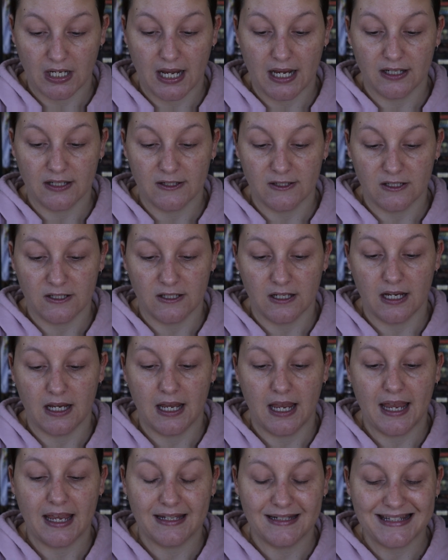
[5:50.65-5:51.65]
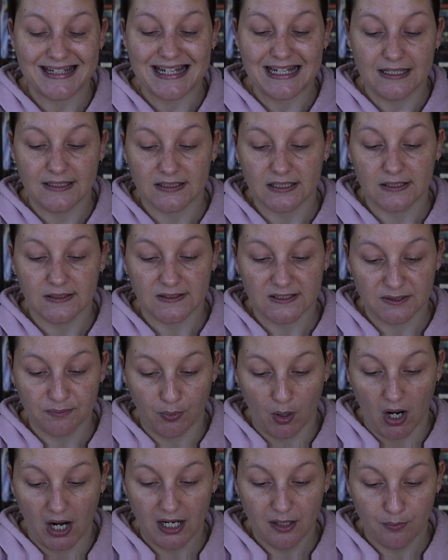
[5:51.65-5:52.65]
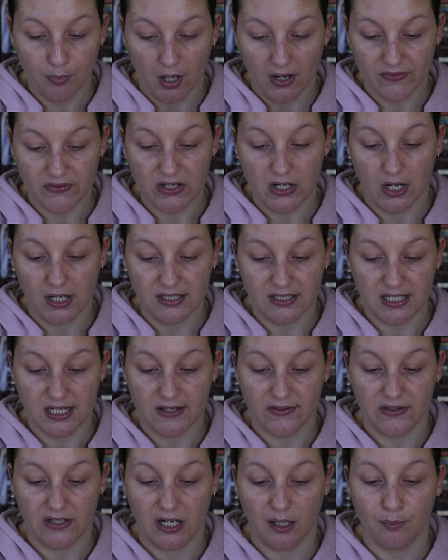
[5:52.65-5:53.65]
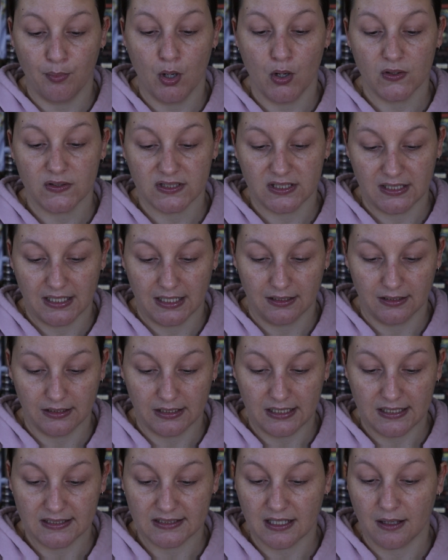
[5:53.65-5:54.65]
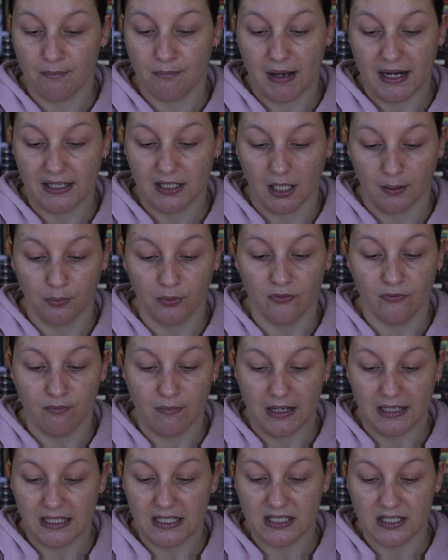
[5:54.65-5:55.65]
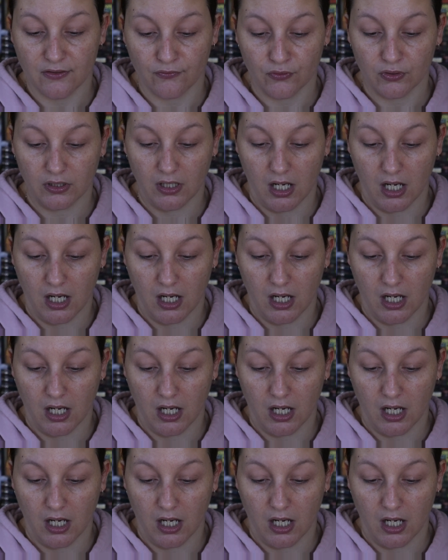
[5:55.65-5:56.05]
and is inspired by the idea that our personalities are made up of many different